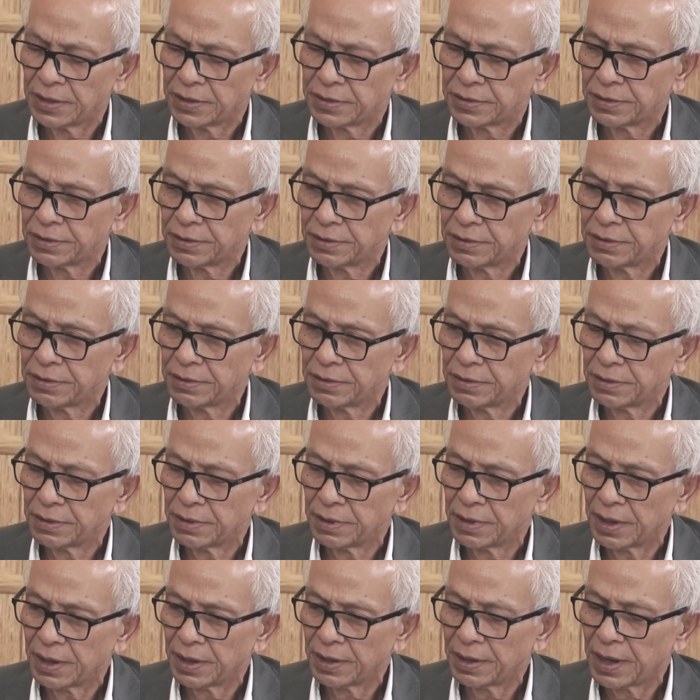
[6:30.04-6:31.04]
So
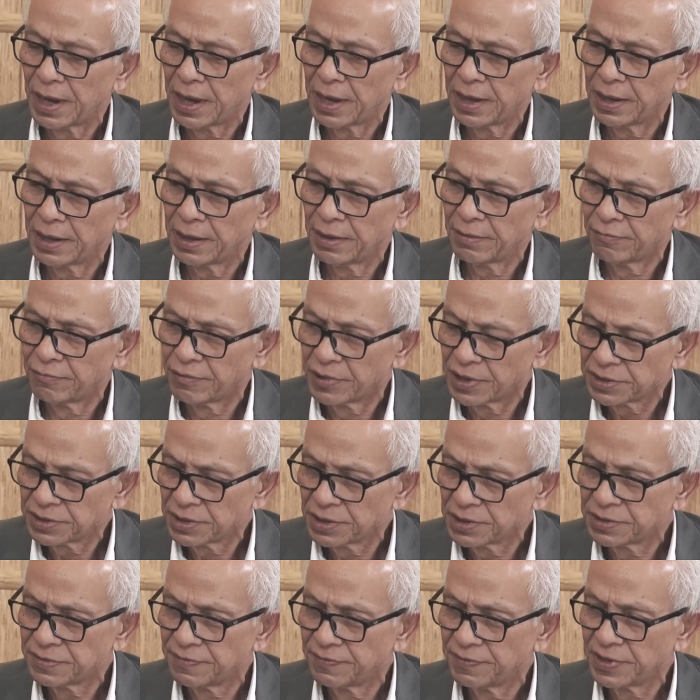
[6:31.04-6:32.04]
water
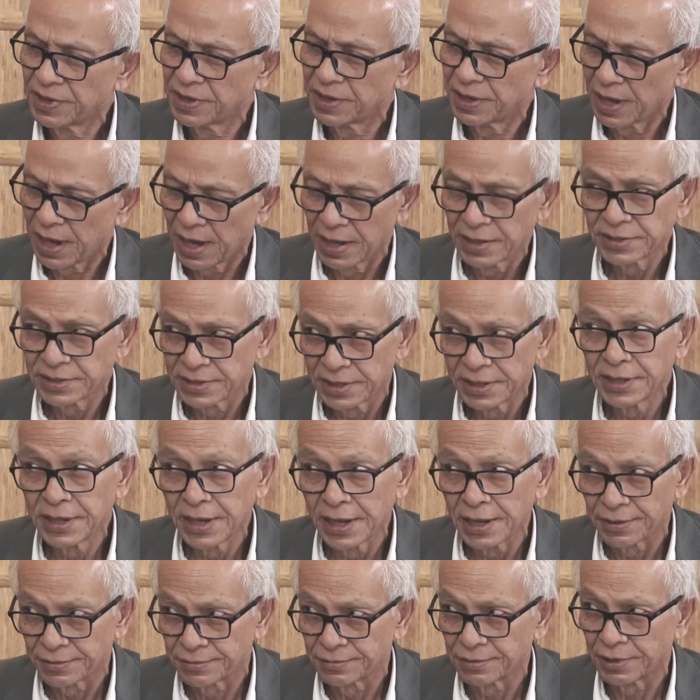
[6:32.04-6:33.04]
is very. I stayed
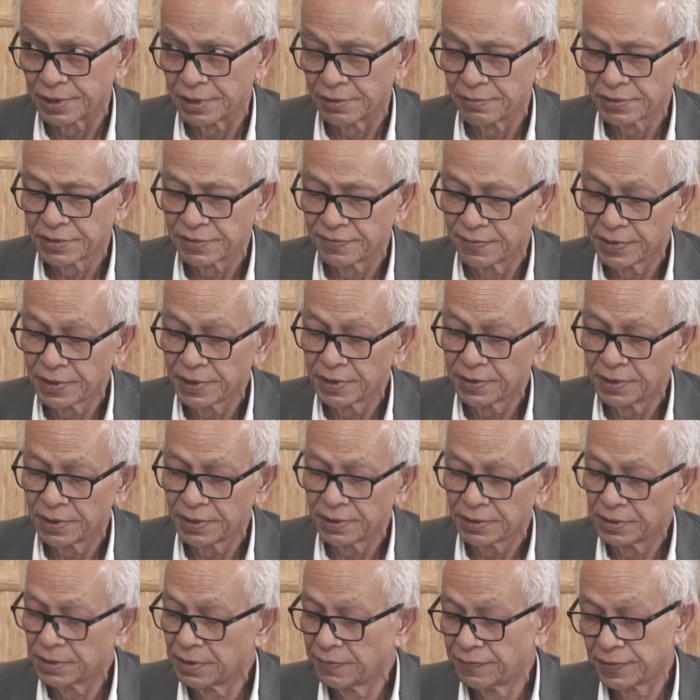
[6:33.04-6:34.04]
there, so it was very
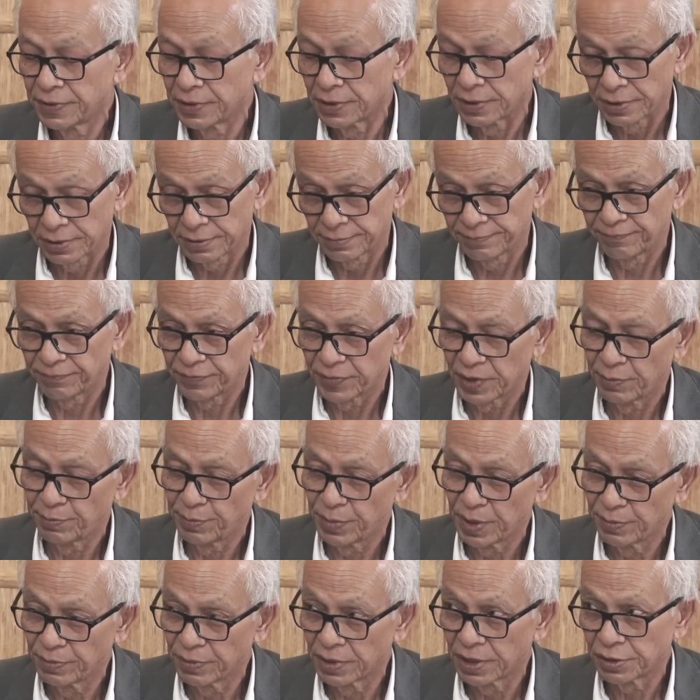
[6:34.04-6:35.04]
difficult.
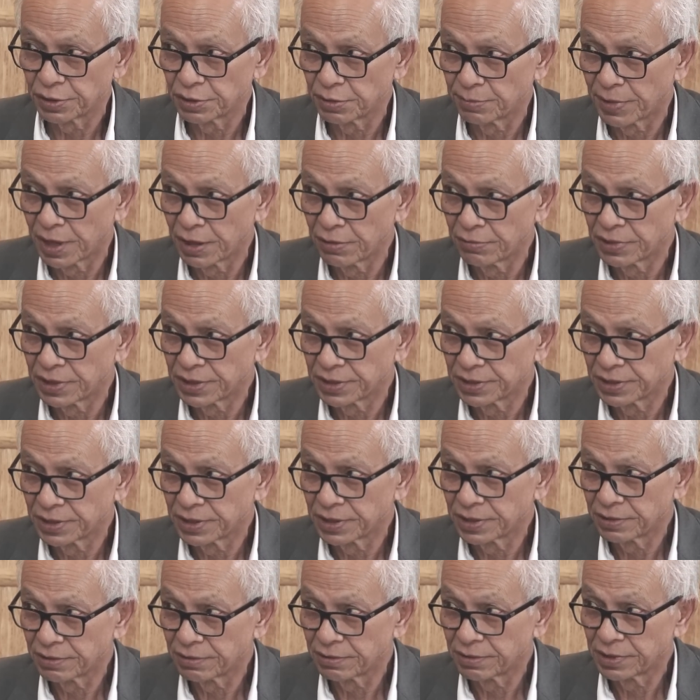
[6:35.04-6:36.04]
People had to buy water
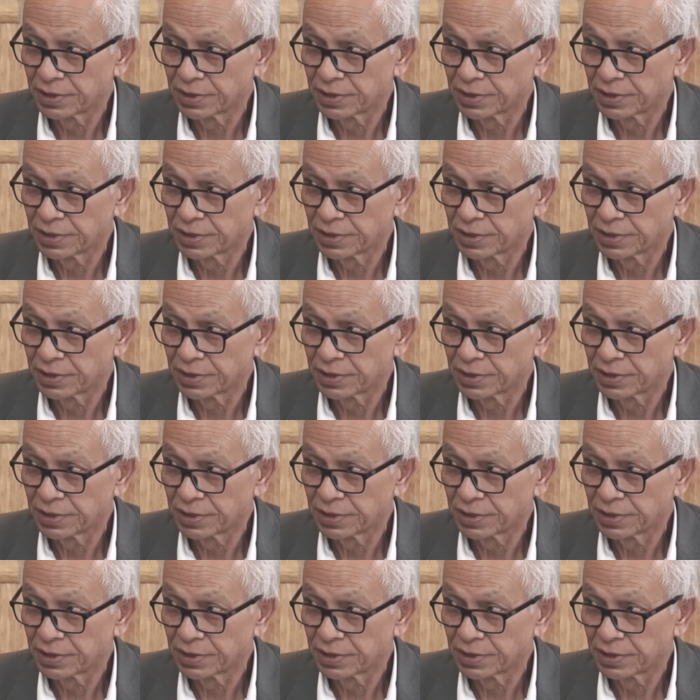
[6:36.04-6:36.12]
or